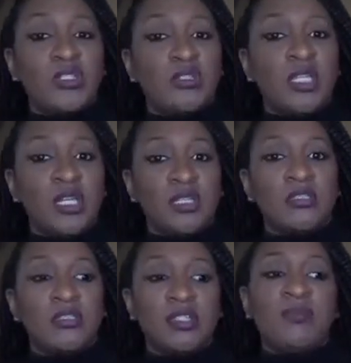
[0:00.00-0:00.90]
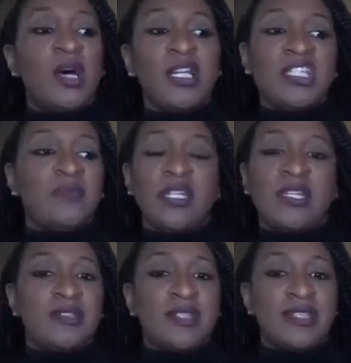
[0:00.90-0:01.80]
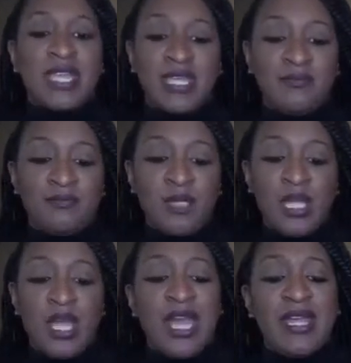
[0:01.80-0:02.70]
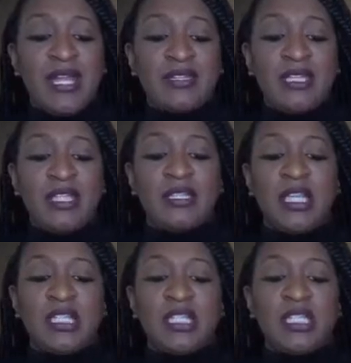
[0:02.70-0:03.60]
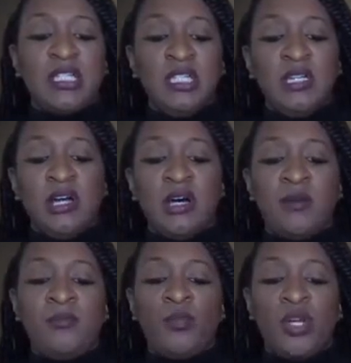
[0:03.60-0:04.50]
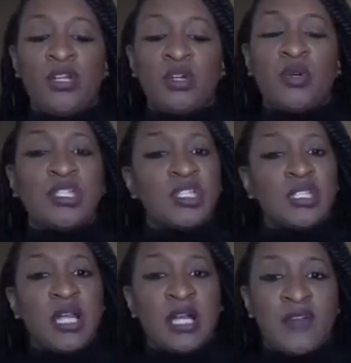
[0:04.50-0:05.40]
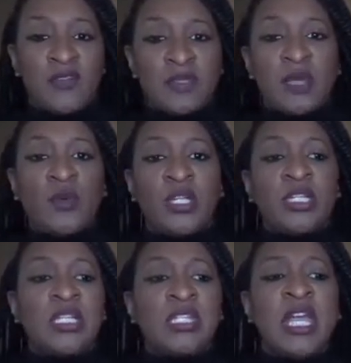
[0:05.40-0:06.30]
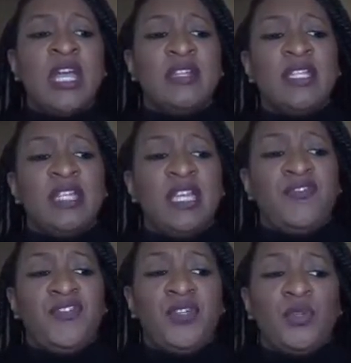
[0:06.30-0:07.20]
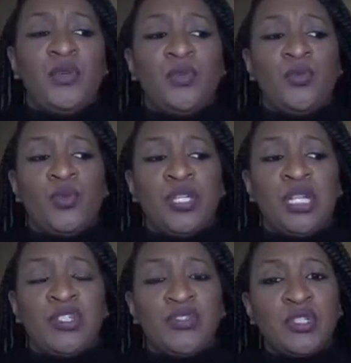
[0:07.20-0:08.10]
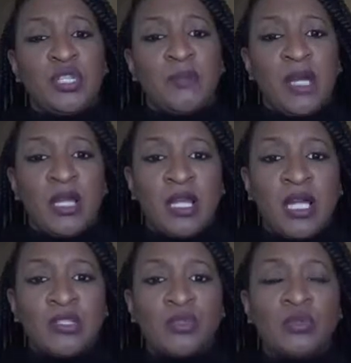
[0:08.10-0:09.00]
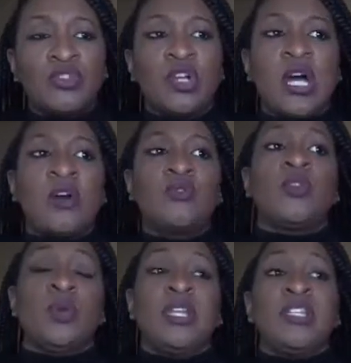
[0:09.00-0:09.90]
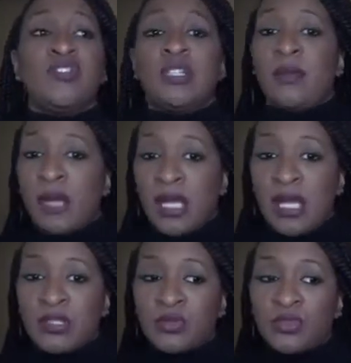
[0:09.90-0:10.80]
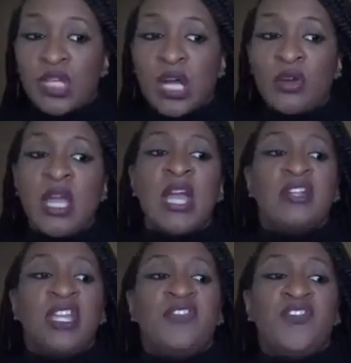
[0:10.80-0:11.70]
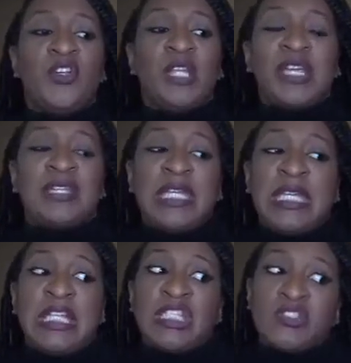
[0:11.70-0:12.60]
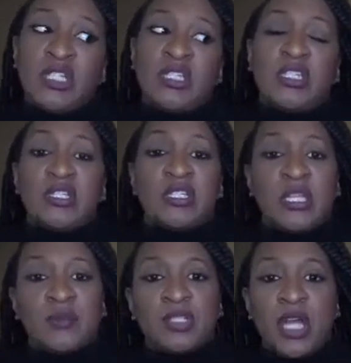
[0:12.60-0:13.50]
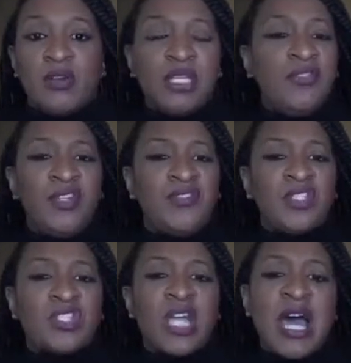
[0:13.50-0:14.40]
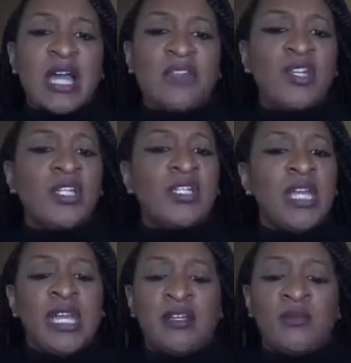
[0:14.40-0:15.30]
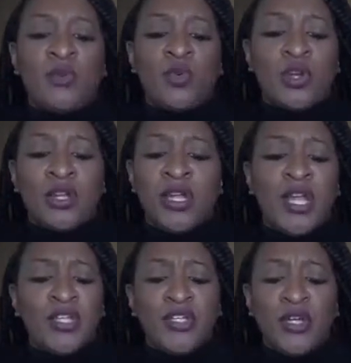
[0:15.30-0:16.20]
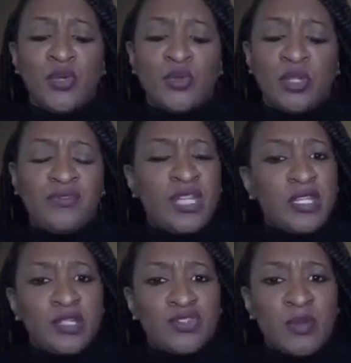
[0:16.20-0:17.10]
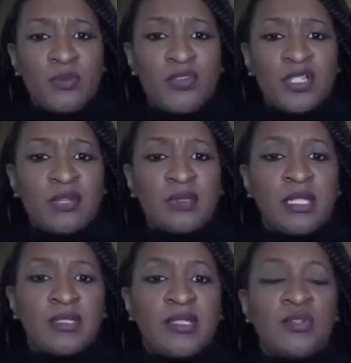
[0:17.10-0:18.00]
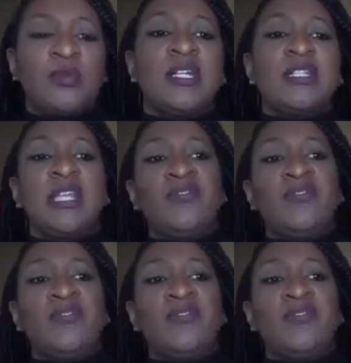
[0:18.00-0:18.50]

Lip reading: Yeah, punishment is the same. And I think that that's good. One of the questions that I got from someone is that they feel when they treat their biological child, the way they treat their biological child, they feel like they can't treat their stepchild, even if it's just hollering at them, or, if they get in trouble for something that they do, because they